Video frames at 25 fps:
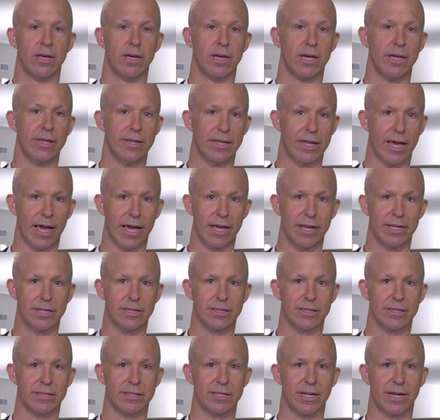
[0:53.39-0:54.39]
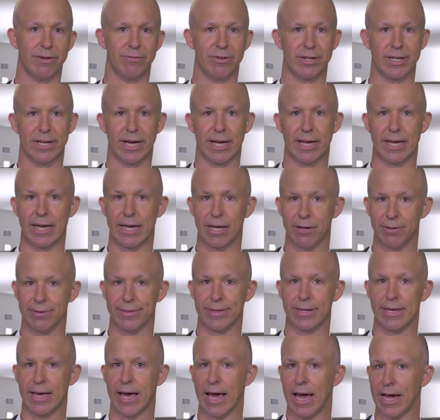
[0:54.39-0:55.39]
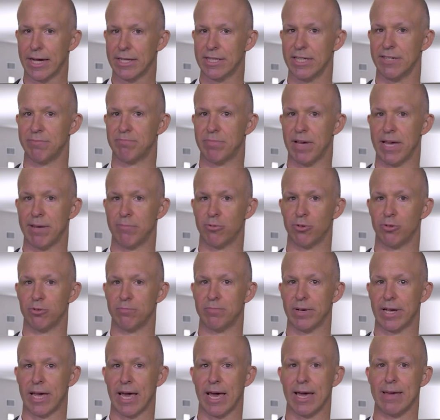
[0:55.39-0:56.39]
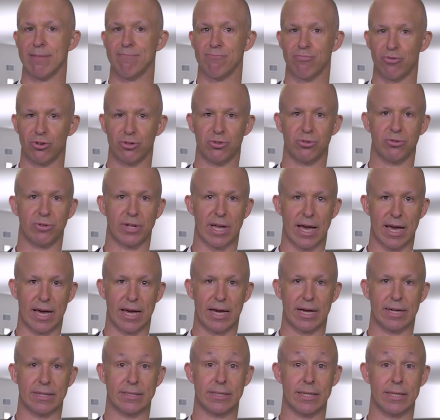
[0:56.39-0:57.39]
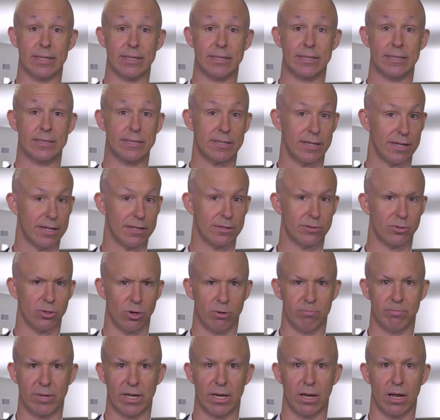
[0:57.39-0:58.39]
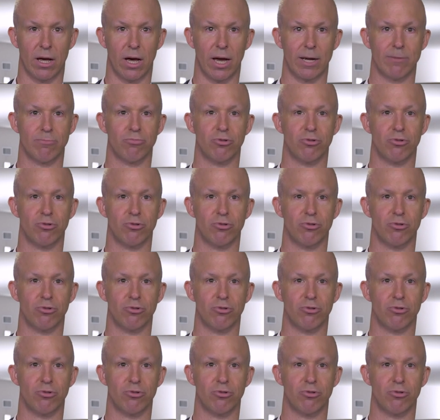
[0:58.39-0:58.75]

In the end, everyday healthy, active people became brutal guards and sick, zombie like